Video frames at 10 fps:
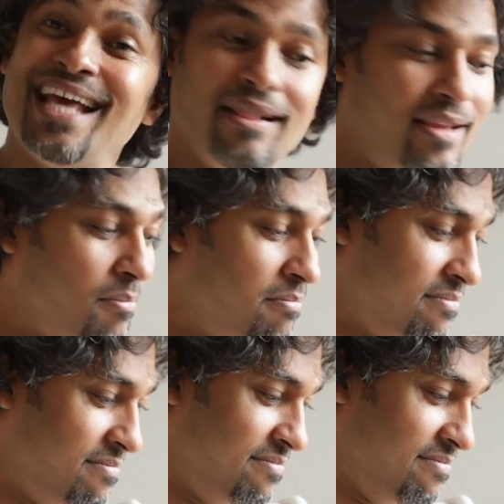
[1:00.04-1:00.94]
tell them
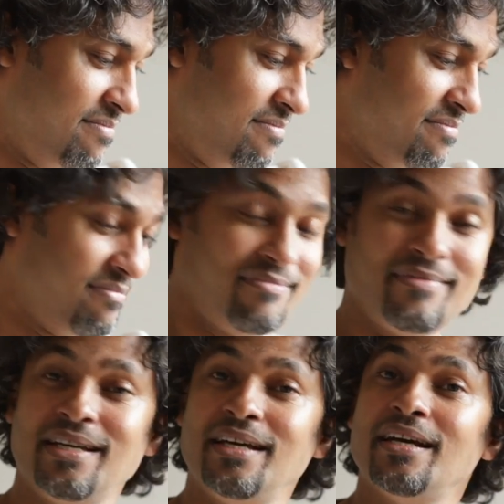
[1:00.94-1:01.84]

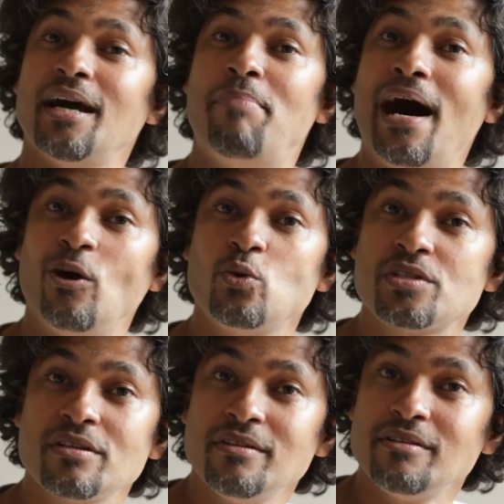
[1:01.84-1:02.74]

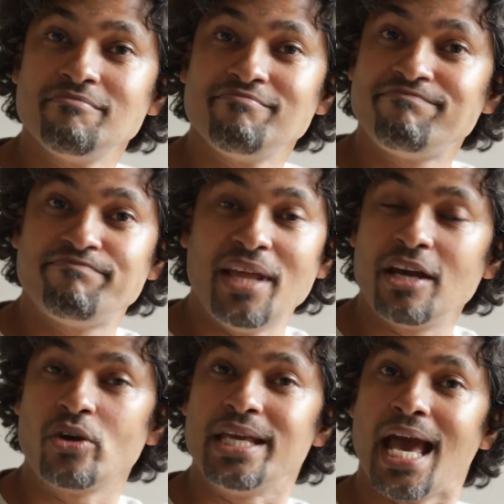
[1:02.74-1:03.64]
about
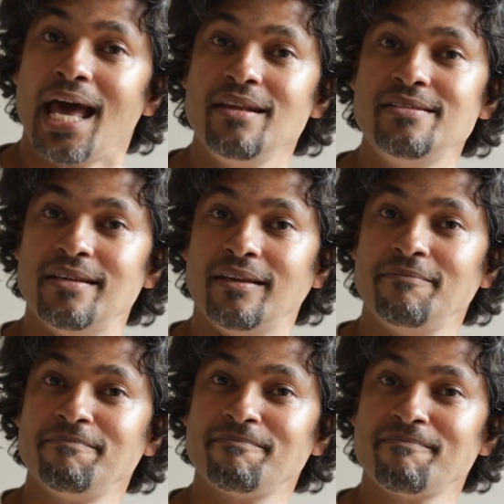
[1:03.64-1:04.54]
their reality,
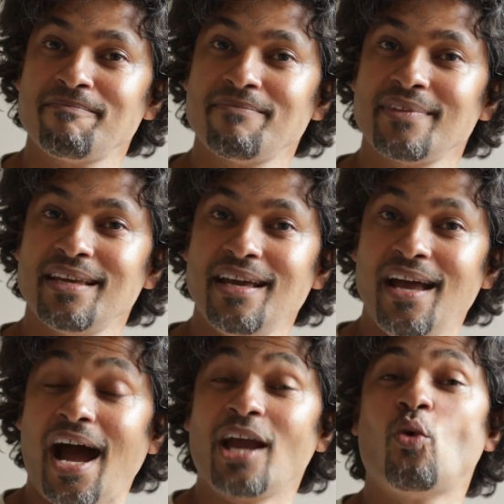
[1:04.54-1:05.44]

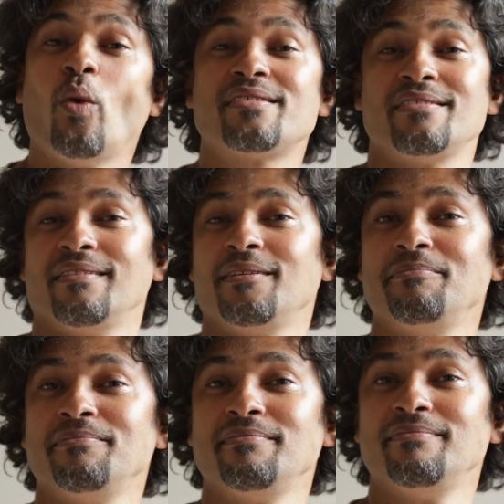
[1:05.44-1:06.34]
I question them.
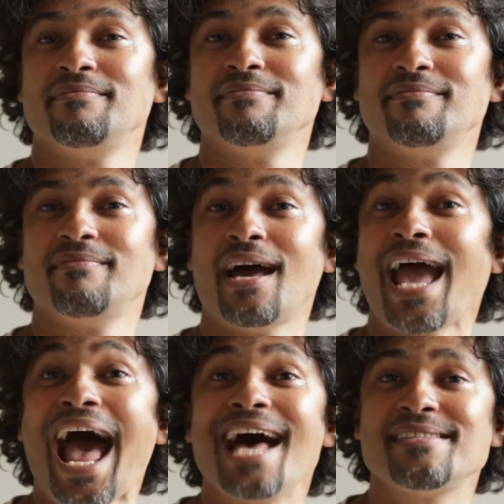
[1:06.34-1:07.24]
I
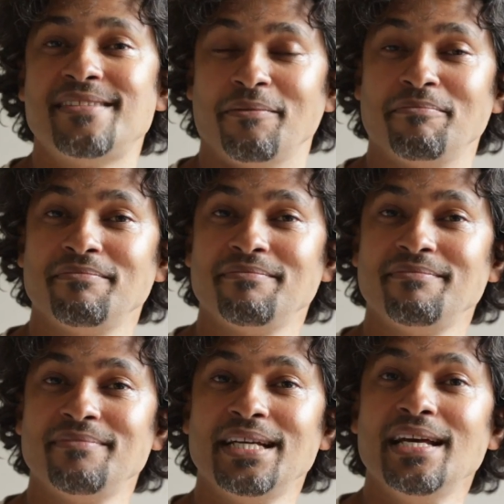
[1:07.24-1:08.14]
ask them
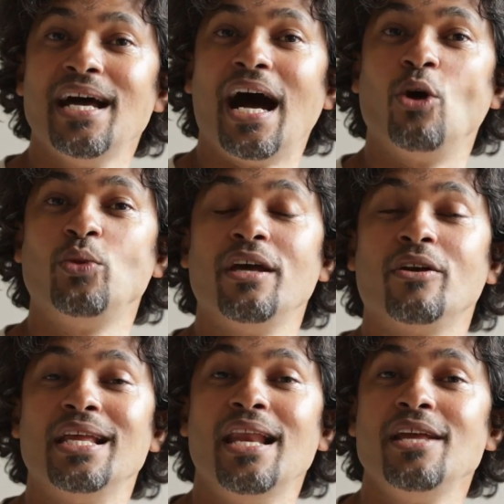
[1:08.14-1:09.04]
how they
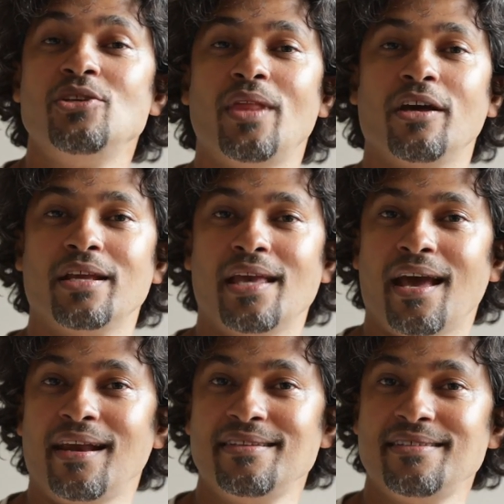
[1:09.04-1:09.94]
relate to their
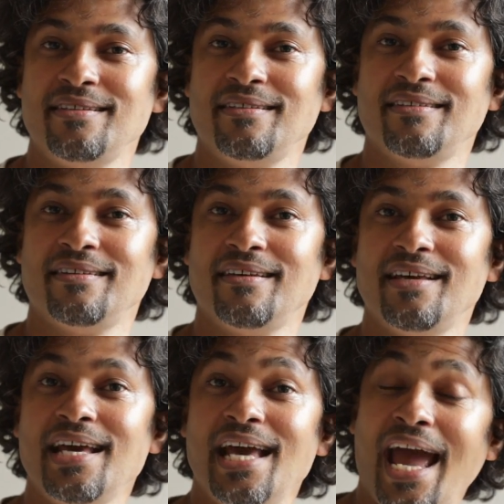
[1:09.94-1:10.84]
reality.
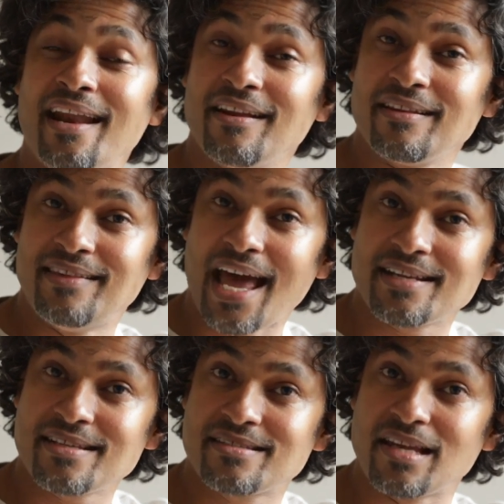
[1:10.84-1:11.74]
And
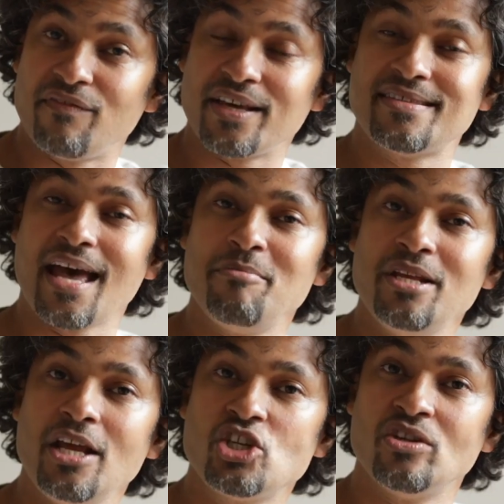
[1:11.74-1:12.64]
that
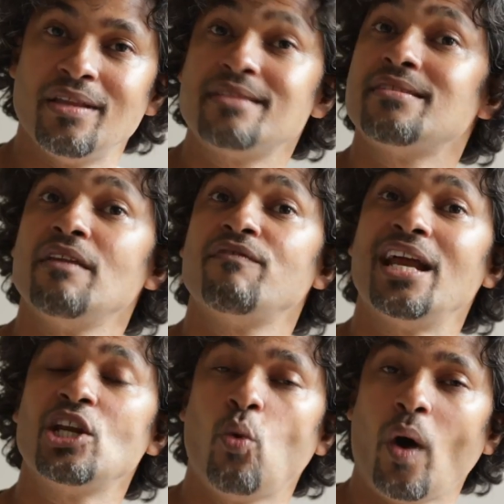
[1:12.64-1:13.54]
self-examination, that
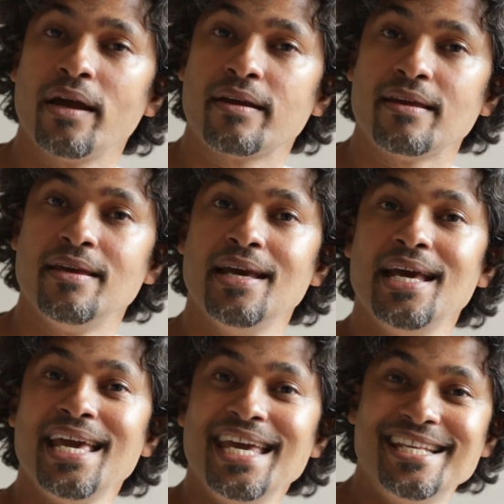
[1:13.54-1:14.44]
self-inquiry
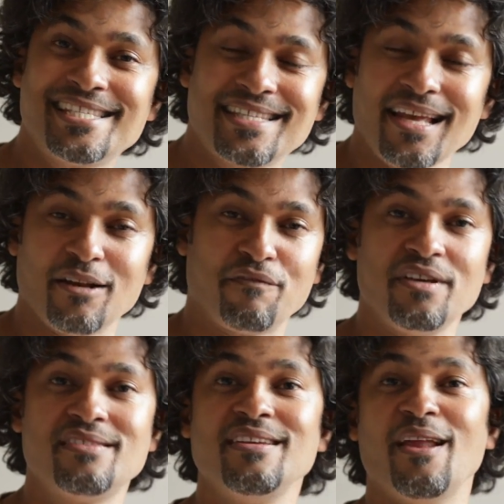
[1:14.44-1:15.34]
itself
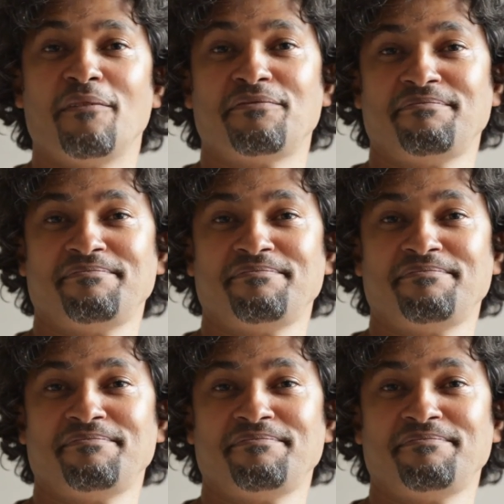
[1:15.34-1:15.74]
is enough.